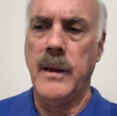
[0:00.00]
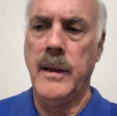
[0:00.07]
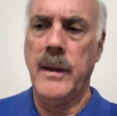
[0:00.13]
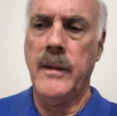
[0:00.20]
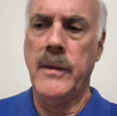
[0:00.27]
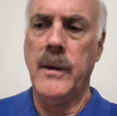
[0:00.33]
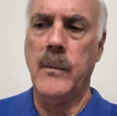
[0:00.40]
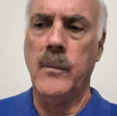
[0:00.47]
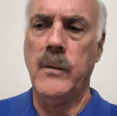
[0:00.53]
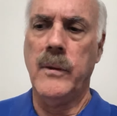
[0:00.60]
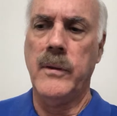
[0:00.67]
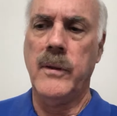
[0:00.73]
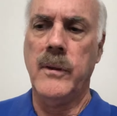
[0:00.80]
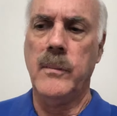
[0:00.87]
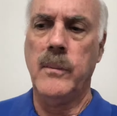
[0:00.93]
that
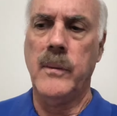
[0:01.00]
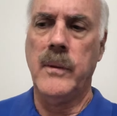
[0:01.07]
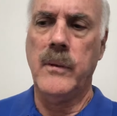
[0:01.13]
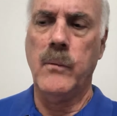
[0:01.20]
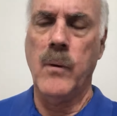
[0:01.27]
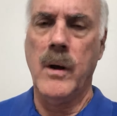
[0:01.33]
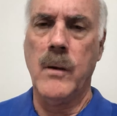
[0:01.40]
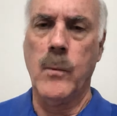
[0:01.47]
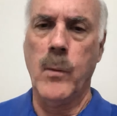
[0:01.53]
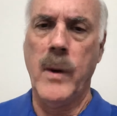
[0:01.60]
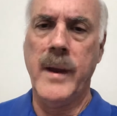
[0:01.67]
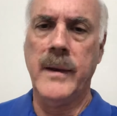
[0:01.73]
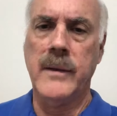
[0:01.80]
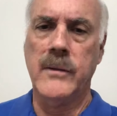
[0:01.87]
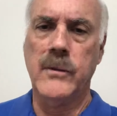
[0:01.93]
Ronald
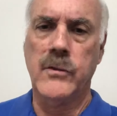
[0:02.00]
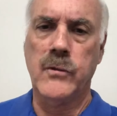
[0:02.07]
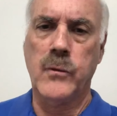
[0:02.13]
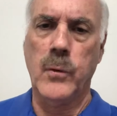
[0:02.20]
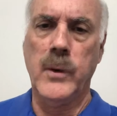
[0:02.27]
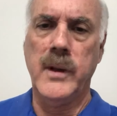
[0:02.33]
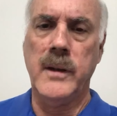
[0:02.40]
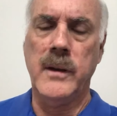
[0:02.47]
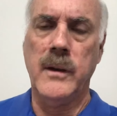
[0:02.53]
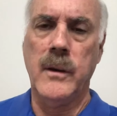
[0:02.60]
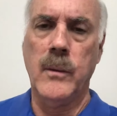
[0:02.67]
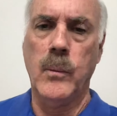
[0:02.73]
Reagan's treaty